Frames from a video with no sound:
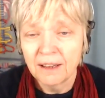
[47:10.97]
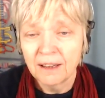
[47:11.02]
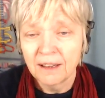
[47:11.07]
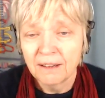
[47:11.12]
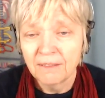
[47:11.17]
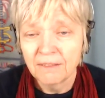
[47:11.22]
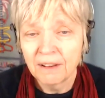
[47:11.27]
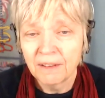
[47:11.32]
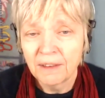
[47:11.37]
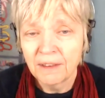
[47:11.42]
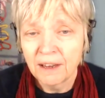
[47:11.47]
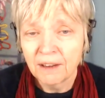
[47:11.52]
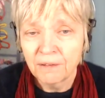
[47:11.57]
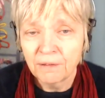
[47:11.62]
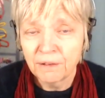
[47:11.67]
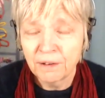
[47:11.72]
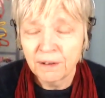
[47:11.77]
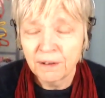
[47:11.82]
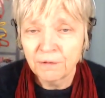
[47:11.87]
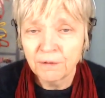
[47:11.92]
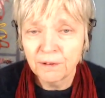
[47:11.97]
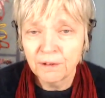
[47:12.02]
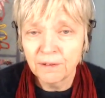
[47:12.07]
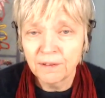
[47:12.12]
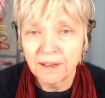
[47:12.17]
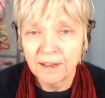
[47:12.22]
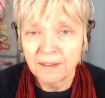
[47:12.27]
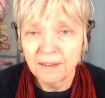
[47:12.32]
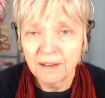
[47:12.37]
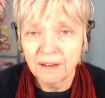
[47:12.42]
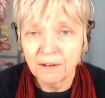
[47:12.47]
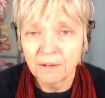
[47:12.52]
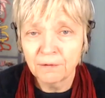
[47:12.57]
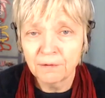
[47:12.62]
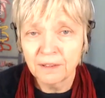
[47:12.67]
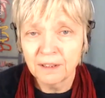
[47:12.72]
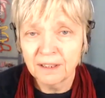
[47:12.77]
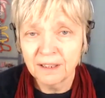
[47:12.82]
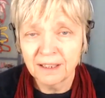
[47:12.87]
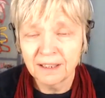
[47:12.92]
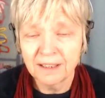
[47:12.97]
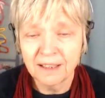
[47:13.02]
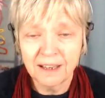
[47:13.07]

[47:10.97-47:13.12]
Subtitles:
When they are fearful, then they often get